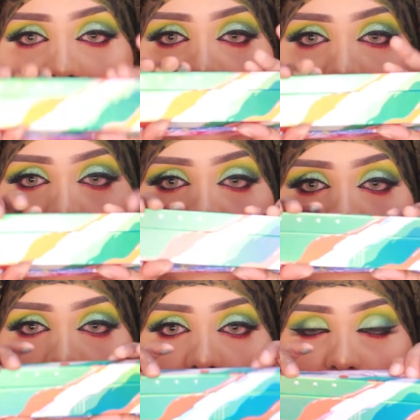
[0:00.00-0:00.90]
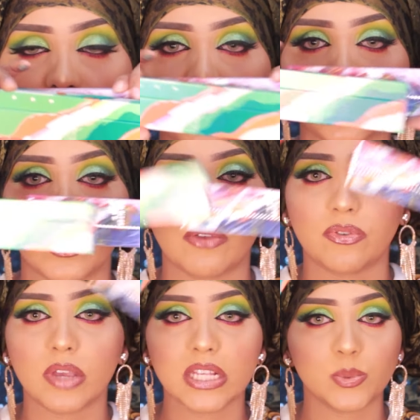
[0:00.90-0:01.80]
are limited editions, so if
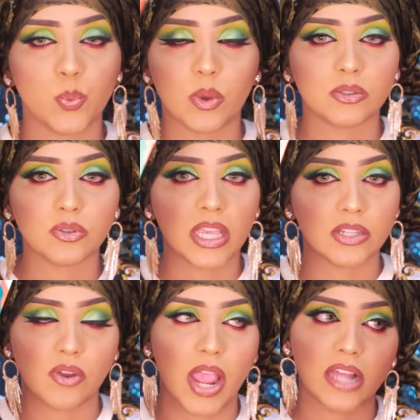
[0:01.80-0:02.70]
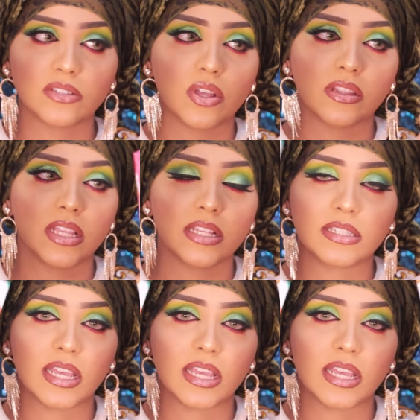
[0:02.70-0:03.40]
you guys want to get your hands on this,